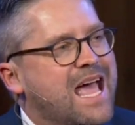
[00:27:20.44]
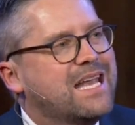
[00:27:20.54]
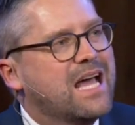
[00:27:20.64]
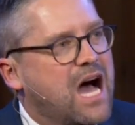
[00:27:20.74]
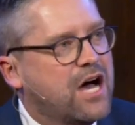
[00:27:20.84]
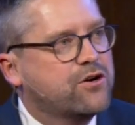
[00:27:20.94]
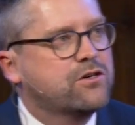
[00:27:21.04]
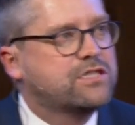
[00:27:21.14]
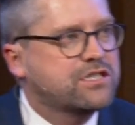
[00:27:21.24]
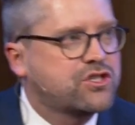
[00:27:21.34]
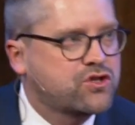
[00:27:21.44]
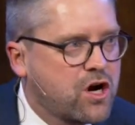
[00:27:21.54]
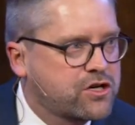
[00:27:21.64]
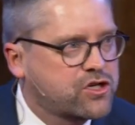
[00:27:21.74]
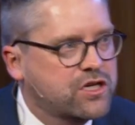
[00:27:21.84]
and utter
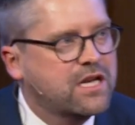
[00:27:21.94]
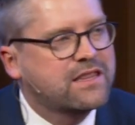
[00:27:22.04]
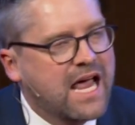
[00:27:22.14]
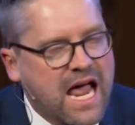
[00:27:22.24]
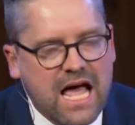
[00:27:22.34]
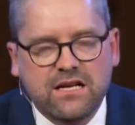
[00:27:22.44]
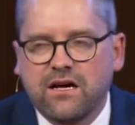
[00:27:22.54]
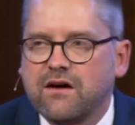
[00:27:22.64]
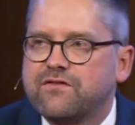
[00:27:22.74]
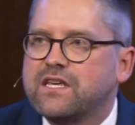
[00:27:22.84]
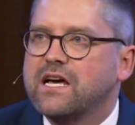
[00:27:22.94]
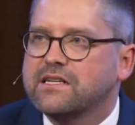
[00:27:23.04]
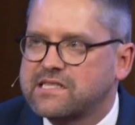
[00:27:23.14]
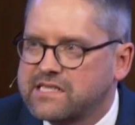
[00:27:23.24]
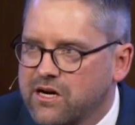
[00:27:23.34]
destruction at the hand of the
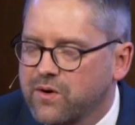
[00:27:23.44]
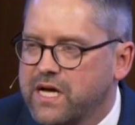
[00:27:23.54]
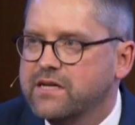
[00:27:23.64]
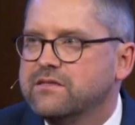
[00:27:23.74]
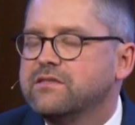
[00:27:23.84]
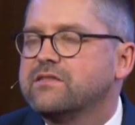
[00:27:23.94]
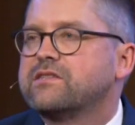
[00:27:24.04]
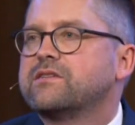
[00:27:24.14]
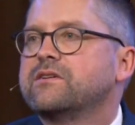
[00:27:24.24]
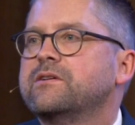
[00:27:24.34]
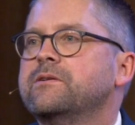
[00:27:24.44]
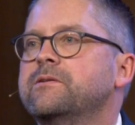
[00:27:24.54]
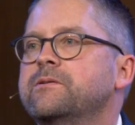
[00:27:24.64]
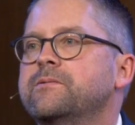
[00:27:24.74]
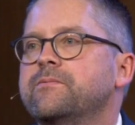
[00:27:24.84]
Assyrians.
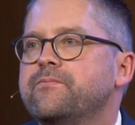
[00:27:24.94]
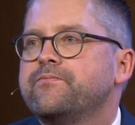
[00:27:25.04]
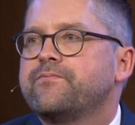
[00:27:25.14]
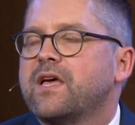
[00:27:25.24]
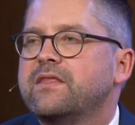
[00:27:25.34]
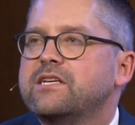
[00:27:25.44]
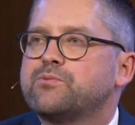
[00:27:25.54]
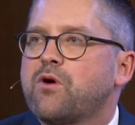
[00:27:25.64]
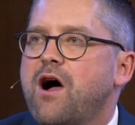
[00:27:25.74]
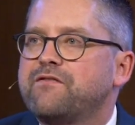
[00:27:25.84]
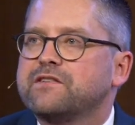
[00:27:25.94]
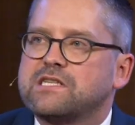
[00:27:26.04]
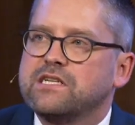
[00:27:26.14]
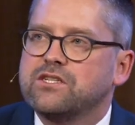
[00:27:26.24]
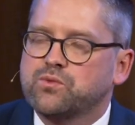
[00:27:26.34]
And these
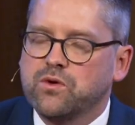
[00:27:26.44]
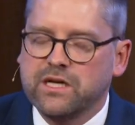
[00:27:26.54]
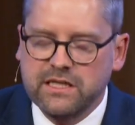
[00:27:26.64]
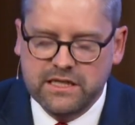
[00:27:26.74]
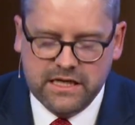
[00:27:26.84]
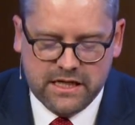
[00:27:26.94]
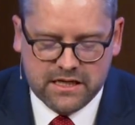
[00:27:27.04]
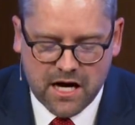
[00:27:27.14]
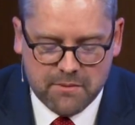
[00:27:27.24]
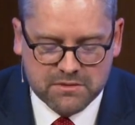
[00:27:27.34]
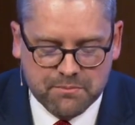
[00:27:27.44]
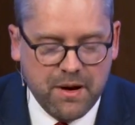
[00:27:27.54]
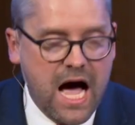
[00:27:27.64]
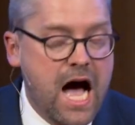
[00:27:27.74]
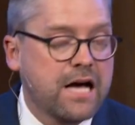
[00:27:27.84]
prophecies would indeed come to
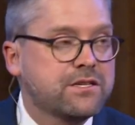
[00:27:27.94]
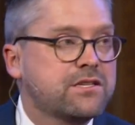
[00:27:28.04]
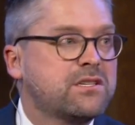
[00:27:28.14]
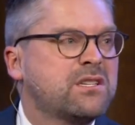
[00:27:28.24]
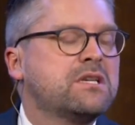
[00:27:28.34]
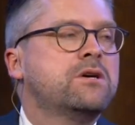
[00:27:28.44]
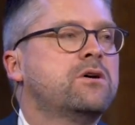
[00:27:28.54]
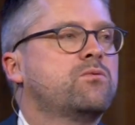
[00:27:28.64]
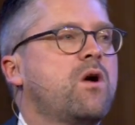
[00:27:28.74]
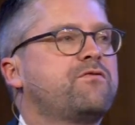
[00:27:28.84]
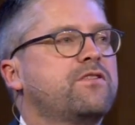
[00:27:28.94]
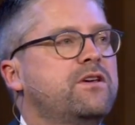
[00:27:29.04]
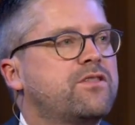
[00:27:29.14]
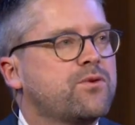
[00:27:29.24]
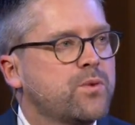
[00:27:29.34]
pass roughly
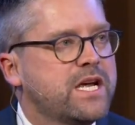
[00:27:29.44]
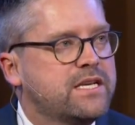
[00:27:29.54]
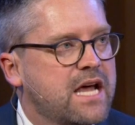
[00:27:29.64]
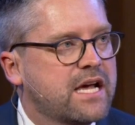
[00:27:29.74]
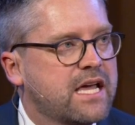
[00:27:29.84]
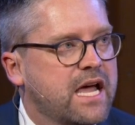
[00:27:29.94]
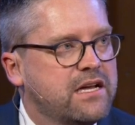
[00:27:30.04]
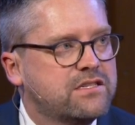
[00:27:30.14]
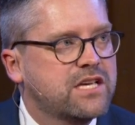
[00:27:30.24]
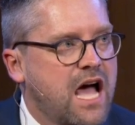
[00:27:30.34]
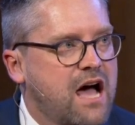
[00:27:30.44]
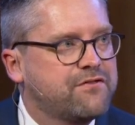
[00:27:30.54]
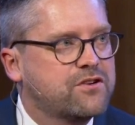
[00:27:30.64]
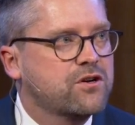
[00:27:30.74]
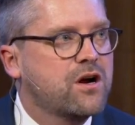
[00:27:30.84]
3 decades
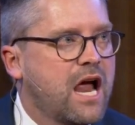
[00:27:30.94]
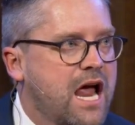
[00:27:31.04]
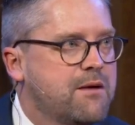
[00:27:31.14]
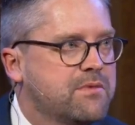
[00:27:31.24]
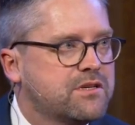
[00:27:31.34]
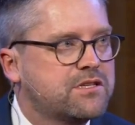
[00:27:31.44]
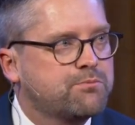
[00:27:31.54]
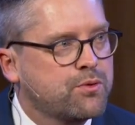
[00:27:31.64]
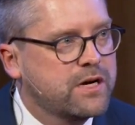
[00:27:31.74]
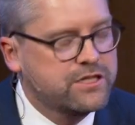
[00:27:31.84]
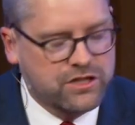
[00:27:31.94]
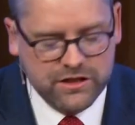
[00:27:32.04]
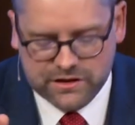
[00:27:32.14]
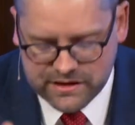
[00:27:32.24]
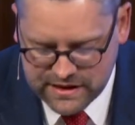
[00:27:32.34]
after Amos
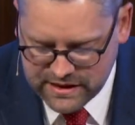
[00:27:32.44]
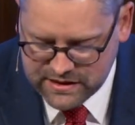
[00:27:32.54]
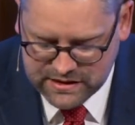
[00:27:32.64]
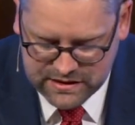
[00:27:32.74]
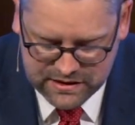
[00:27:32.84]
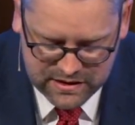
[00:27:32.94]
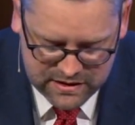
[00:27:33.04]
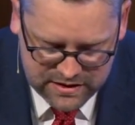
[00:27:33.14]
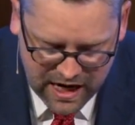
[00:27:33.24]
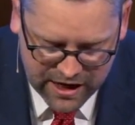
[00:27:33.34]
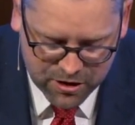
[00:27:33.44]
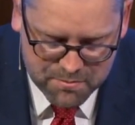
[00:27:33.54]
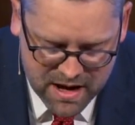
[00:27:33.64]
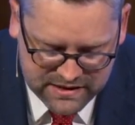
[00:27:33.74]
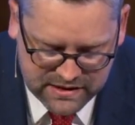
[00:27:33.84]
preaches this dire
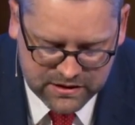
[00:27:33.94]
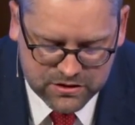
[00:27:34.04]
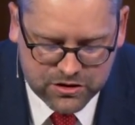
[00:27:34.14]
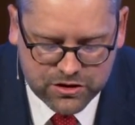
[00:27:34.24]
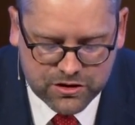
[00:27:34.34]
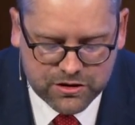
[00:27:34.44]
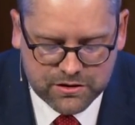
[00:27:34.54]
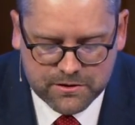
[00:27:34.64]
message.